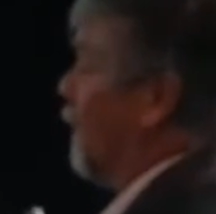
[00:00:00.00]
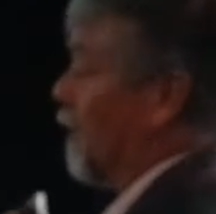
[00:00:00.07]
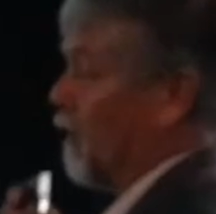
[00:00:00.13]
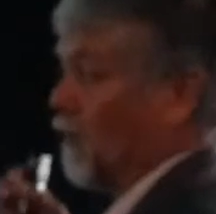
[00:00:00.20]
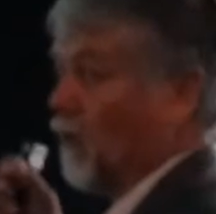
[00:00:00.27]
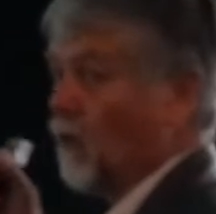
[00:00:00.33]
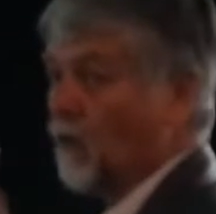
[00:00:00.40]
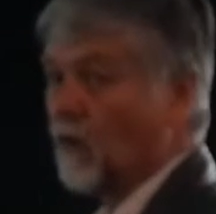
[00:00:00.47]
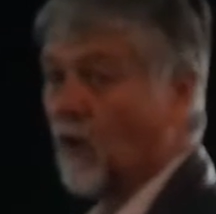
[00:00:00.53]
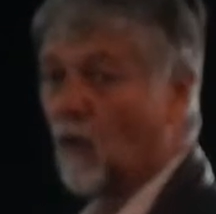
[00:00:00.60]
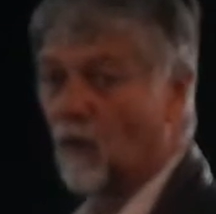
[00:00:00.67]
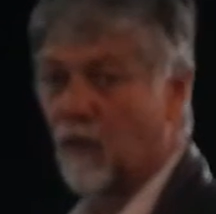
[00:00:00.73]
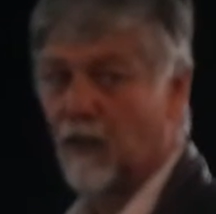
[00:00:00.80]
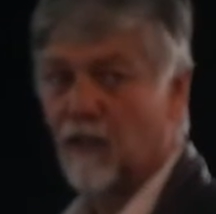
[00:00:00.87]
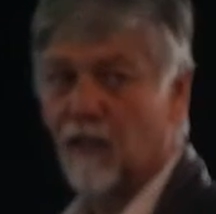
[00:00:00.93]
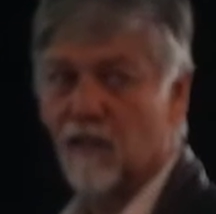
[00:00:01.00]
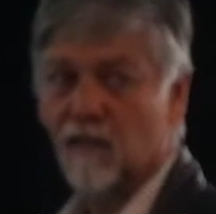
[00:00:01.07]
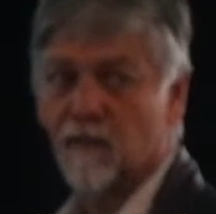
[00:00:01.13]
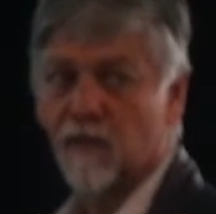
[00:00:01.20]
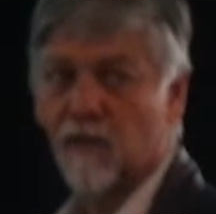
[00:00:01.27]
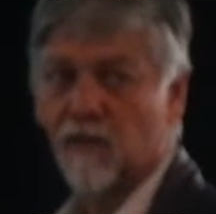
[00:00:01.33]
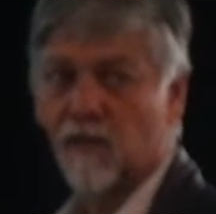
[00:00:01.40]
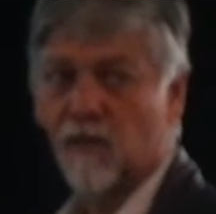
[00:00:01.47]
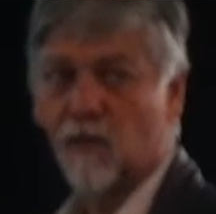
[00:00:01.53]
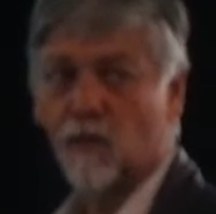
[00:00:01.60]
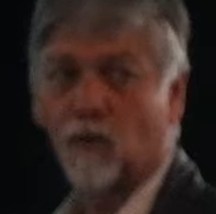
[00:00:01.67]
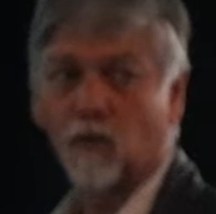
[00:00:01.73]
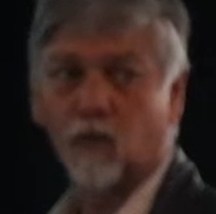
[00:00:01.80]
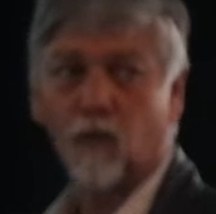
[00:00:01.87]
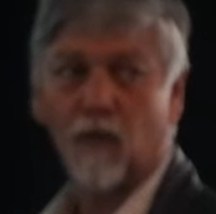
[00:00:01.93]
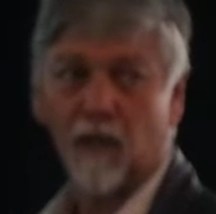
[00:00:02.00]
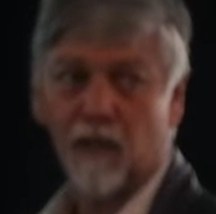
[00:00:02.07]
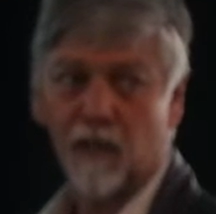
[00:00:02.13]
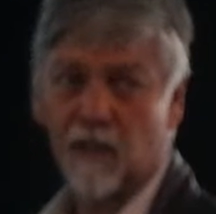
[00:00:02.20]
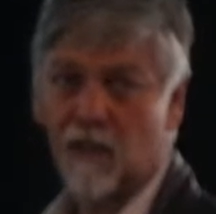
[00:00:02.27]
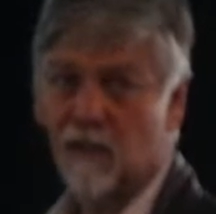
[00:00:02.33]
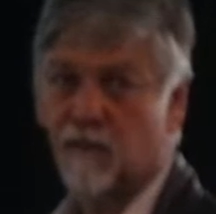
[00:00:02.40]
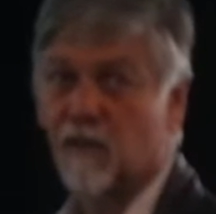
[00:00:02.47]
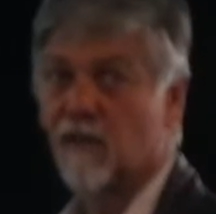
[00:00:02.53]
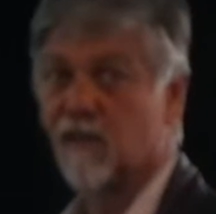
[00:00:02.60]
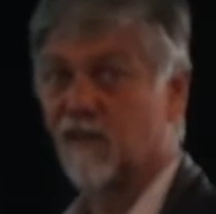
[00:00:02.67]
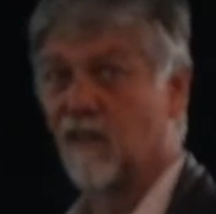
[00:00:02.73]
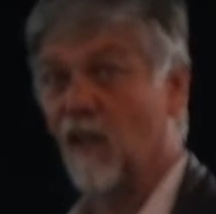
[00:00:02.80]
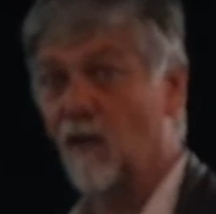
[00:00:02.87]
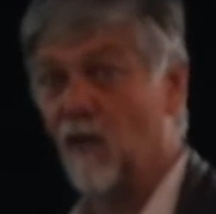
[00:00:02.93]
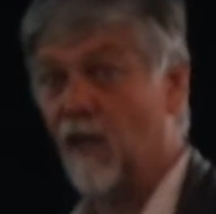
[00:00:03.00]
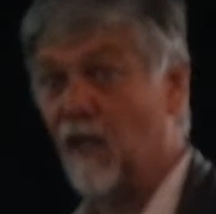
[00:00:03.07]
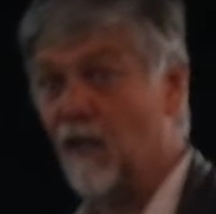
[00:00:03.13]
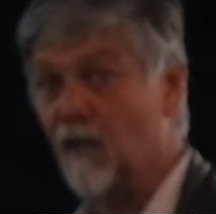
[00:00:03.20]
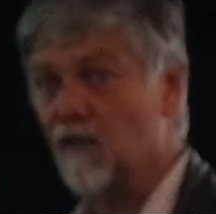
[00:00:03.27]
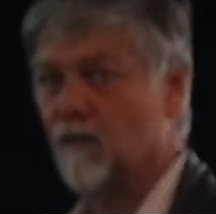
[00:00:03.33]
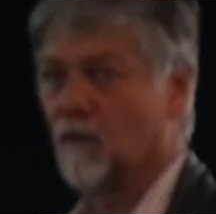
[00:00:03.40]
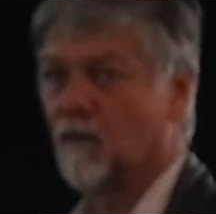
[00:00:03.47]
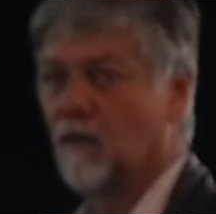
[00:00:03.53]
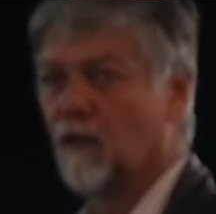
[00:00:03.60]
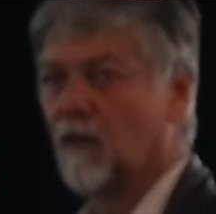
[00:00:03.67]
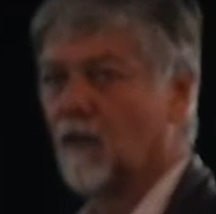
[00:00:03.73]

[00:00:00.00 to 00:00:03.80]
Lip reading: the long golden hairs versus short white hairs versus no hairs, or